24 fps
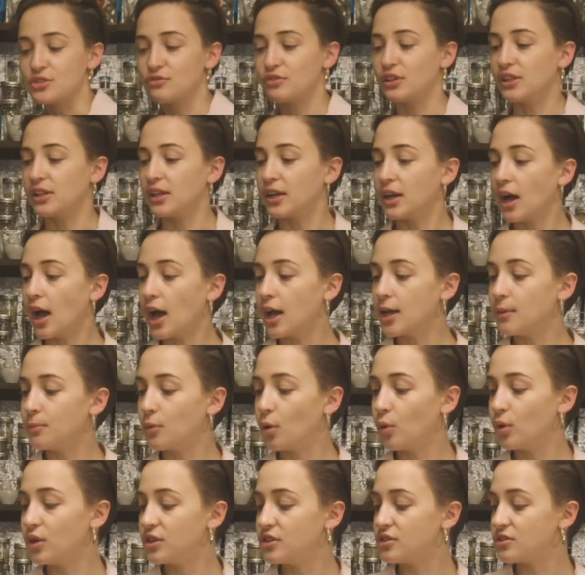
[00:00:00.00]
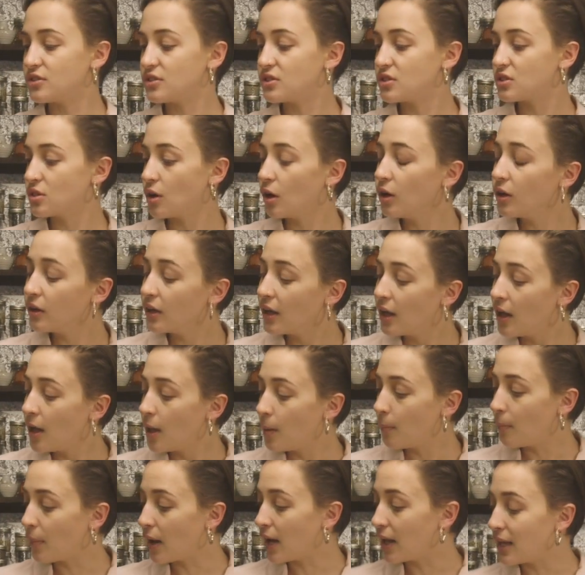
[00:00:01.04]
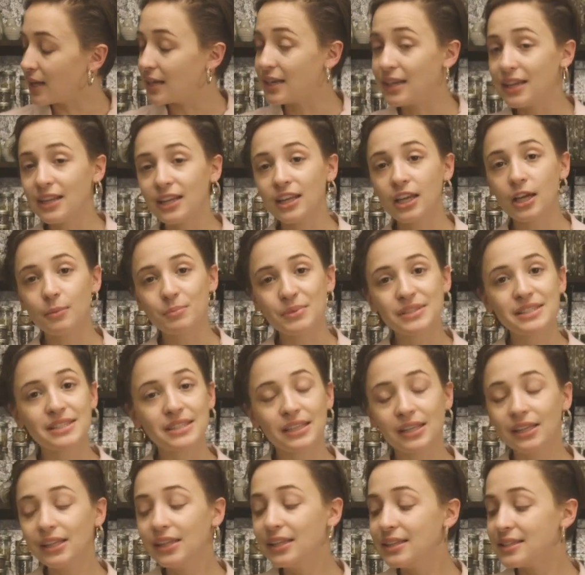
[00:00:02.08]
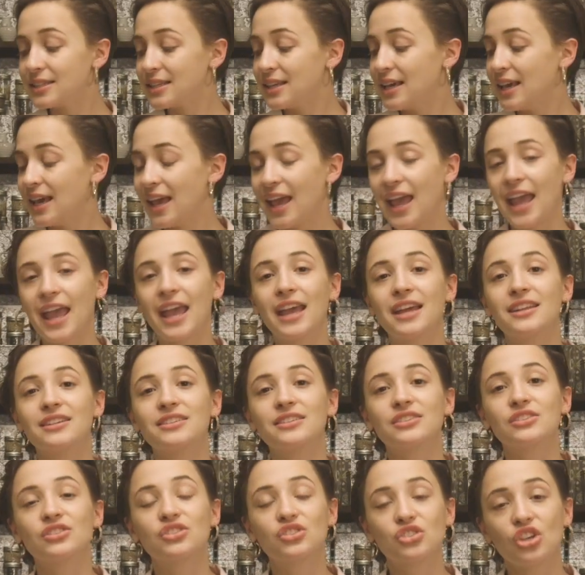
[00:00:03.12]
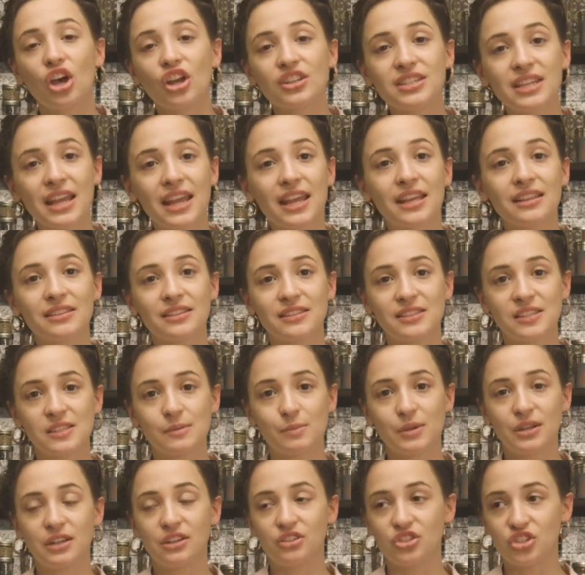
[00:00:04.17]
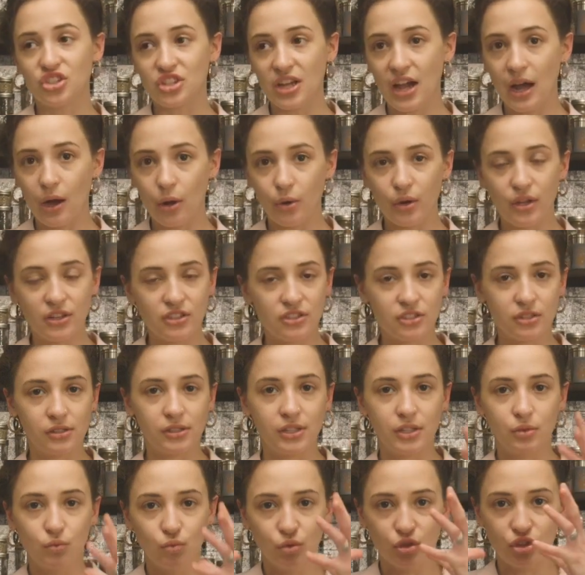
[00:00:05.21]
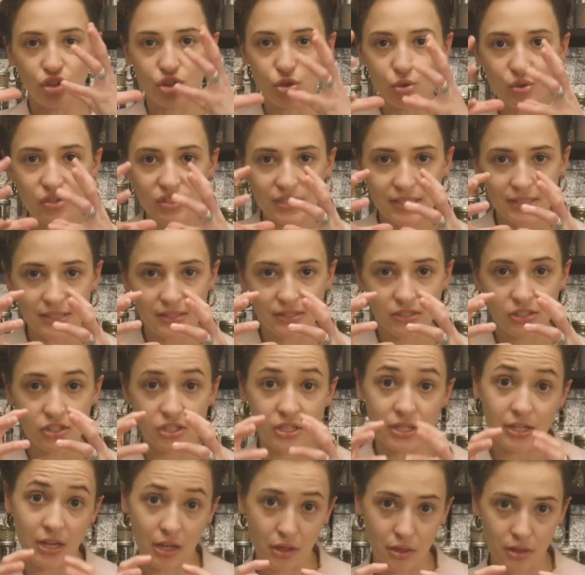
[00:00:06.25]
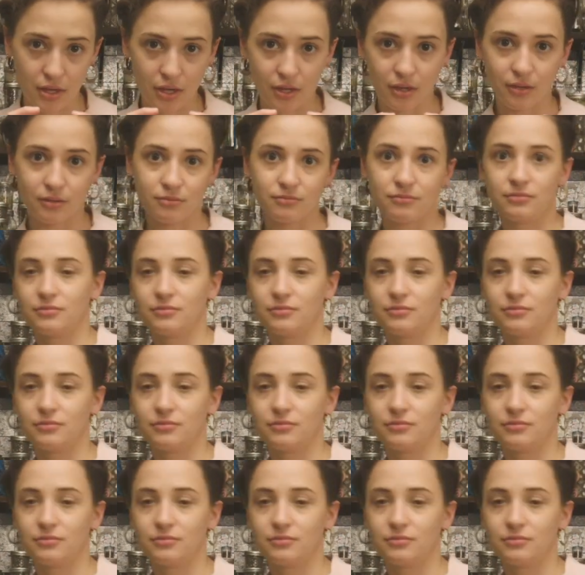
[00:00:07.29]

filling. I am going to start by heating up a skillet and sauteing this spinach down until it reduces to nothing. Our